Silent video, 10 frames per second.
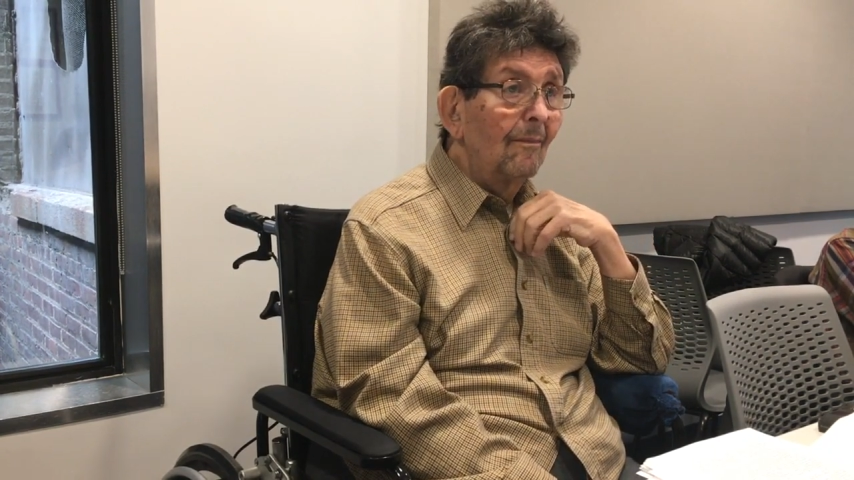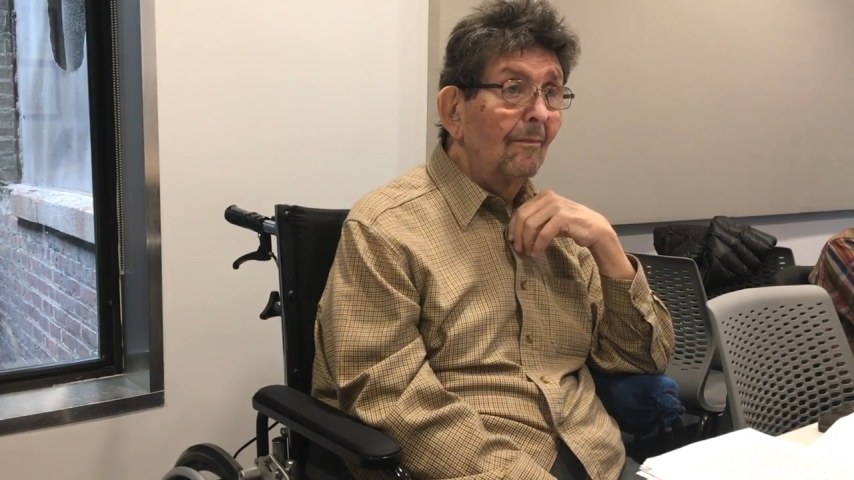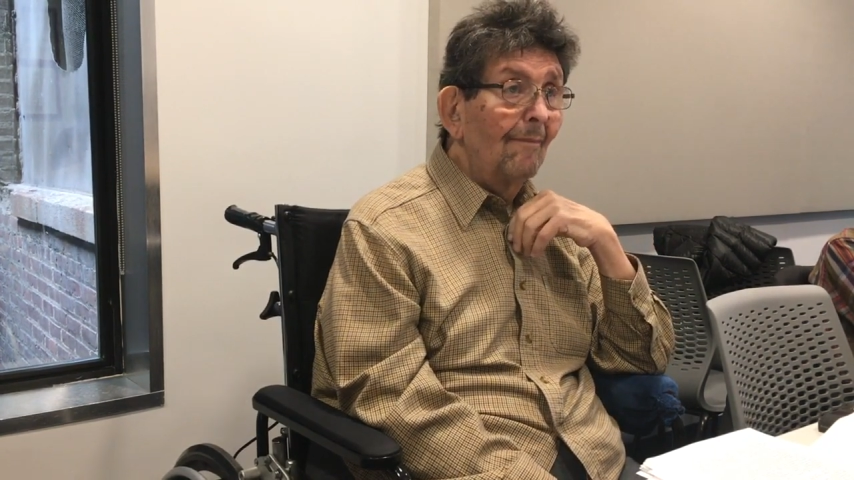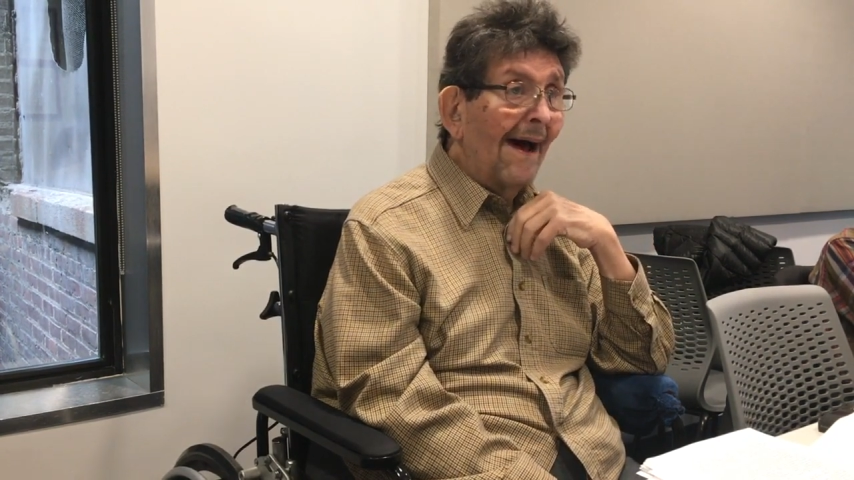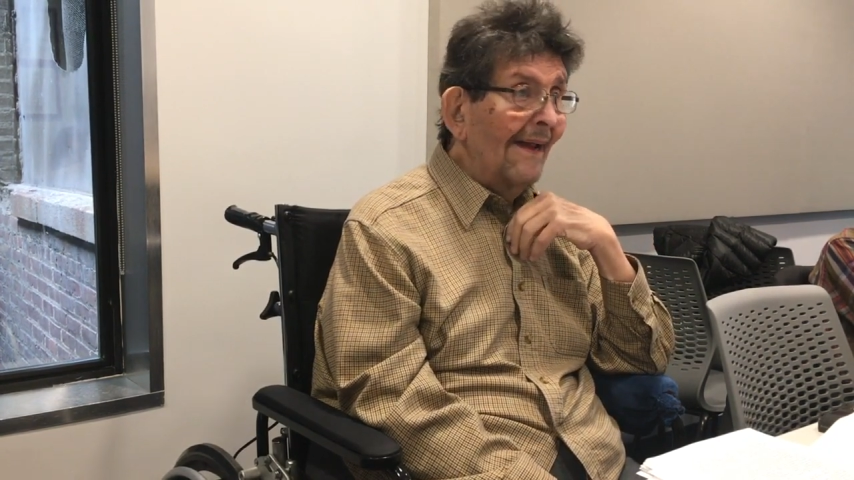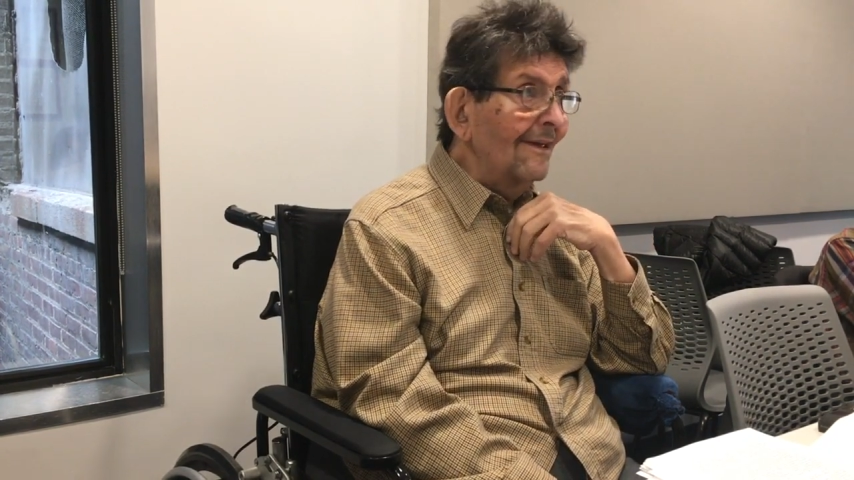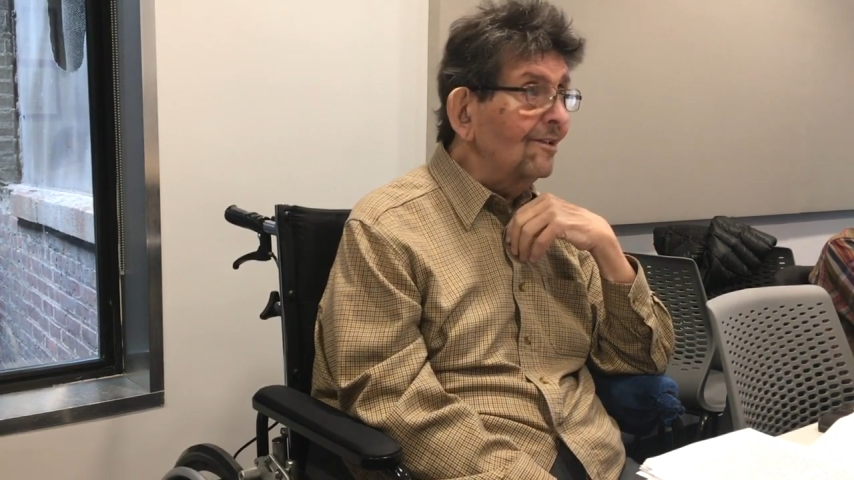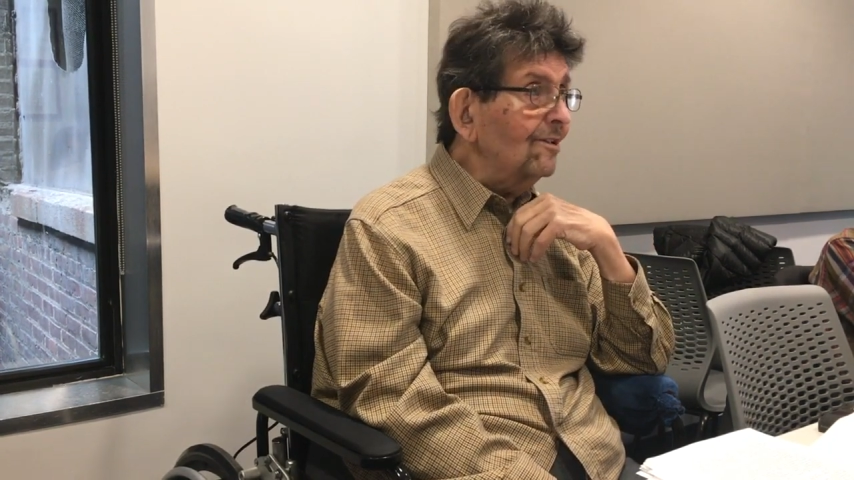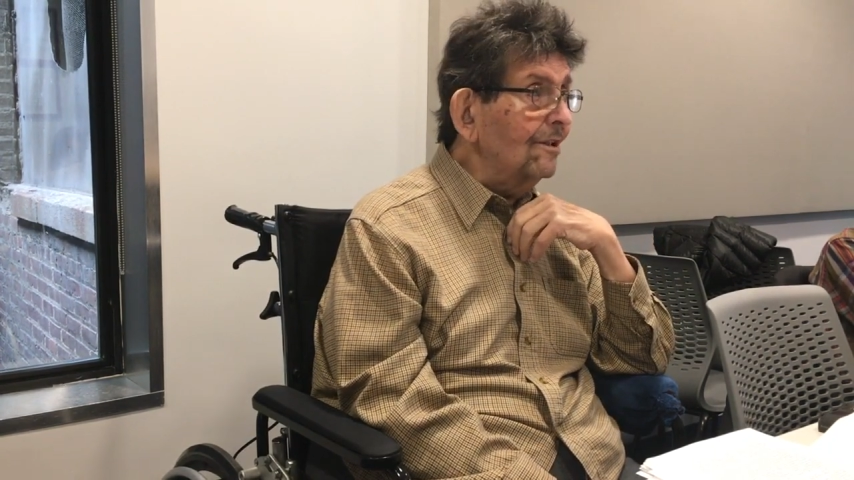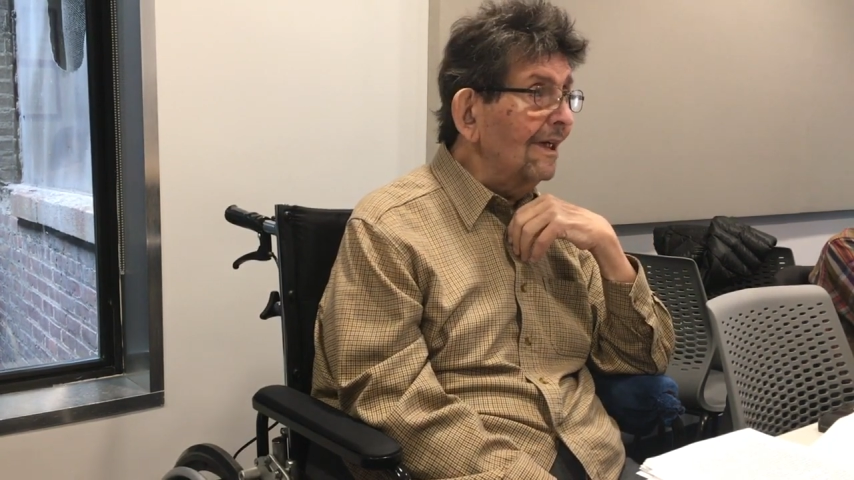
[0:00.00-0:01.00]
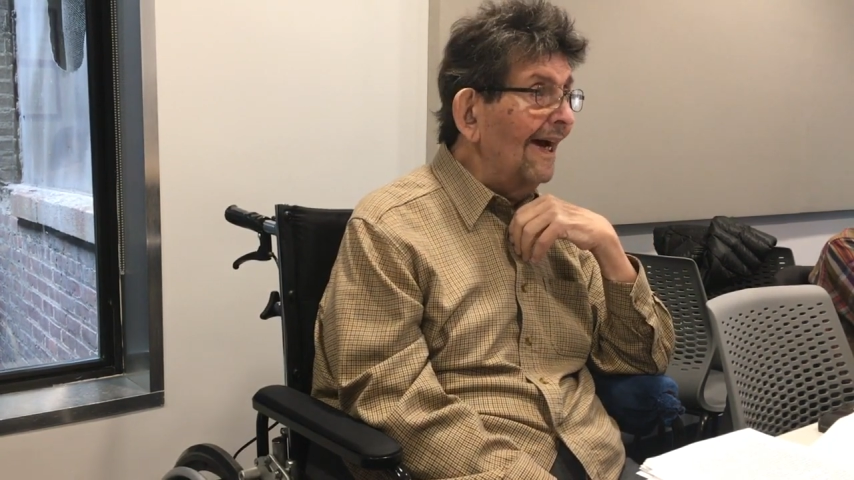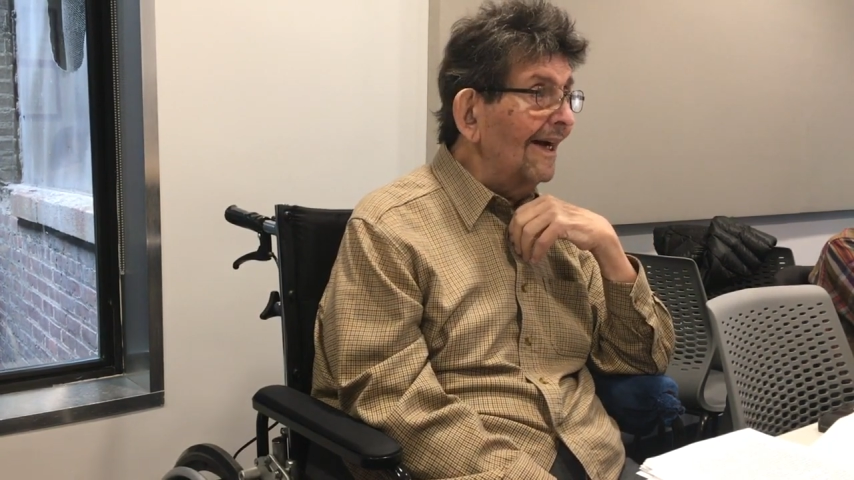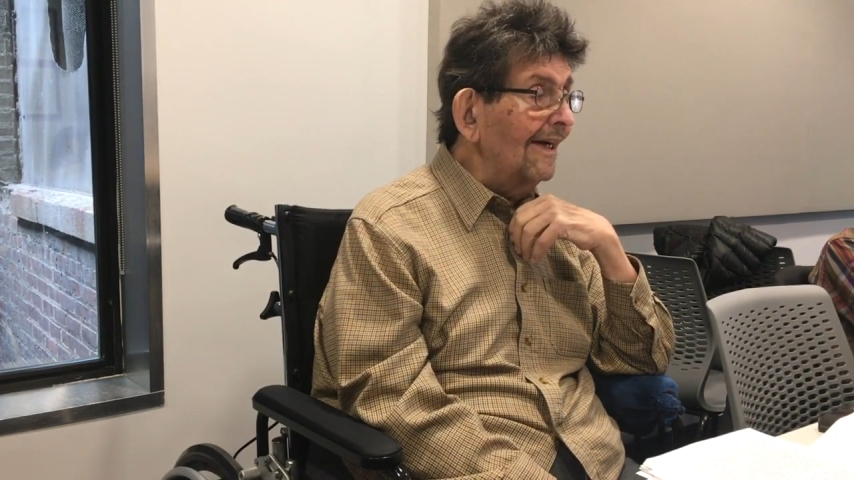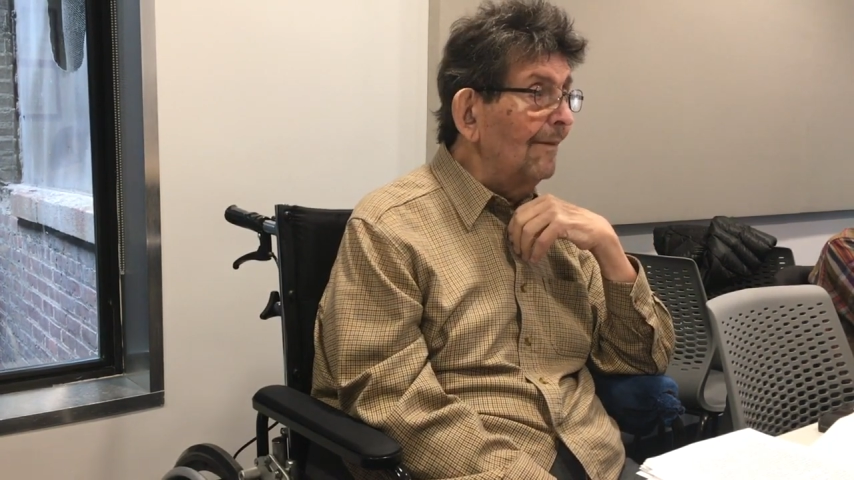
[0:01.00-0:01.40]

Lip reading: managed to get